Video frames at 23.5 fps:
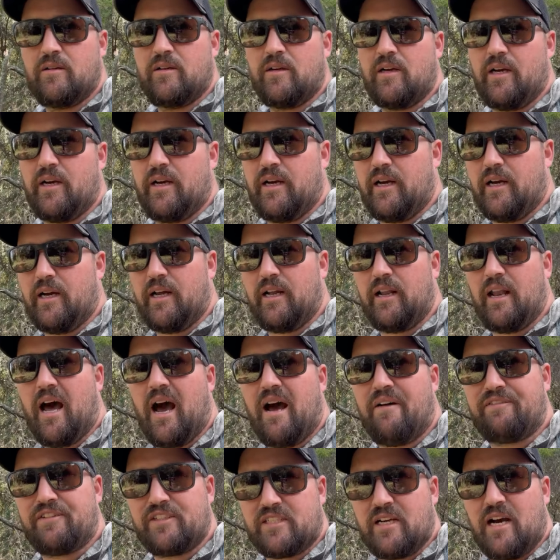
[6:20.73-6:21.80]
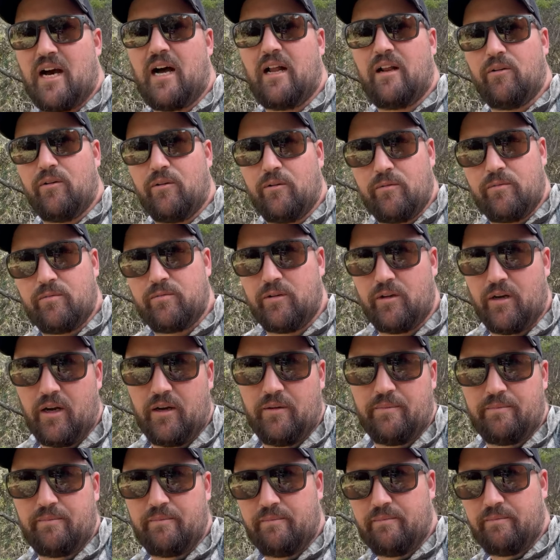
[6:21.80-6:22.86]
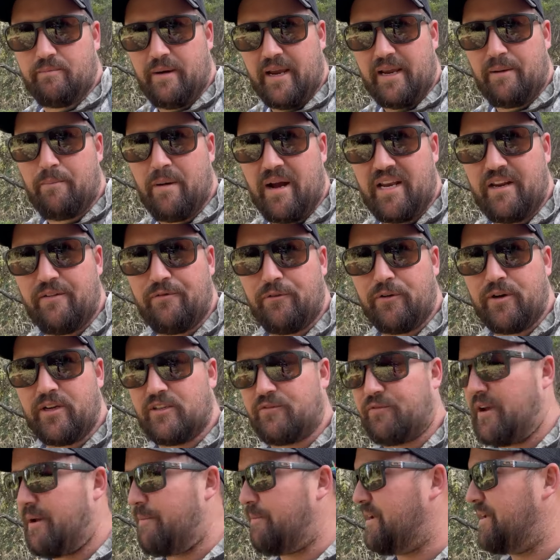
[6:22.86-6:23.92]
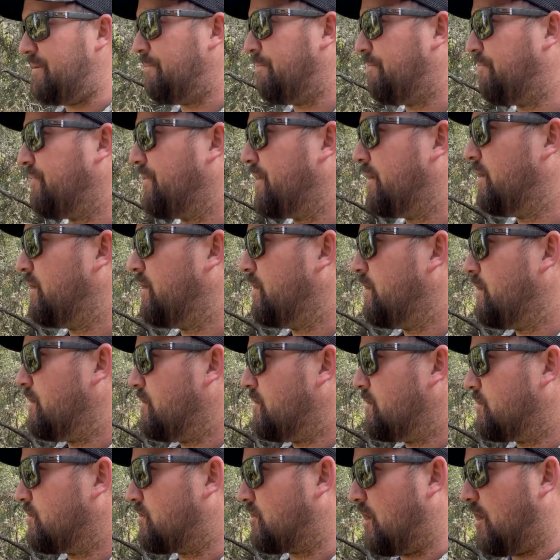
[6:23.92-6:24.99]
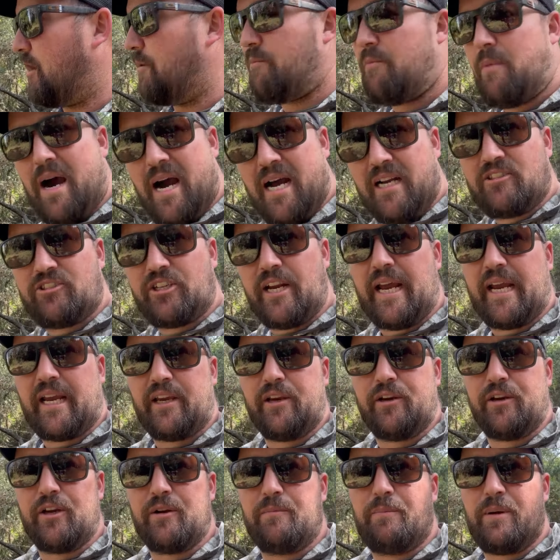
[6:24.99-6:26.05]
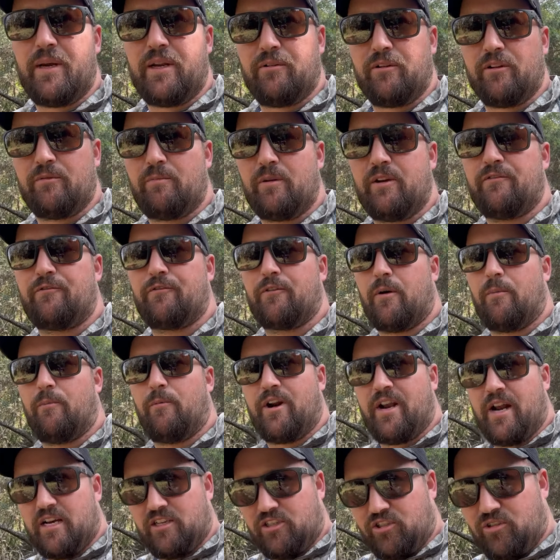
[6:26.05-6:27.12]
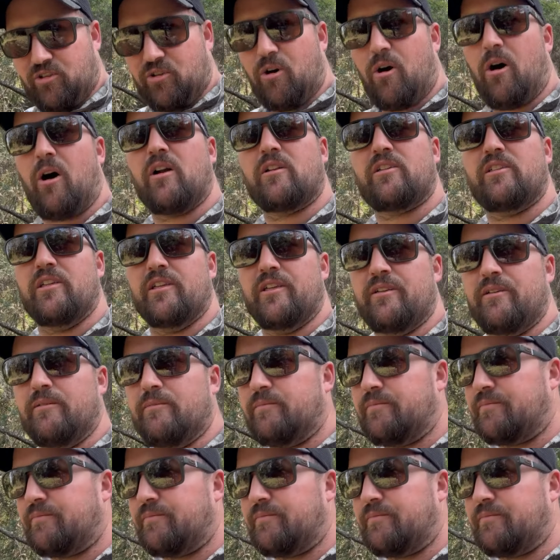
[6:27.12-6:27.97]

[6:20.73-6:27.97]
lifestyle, or make money for his family. So my tracker, who had been with me from when I started,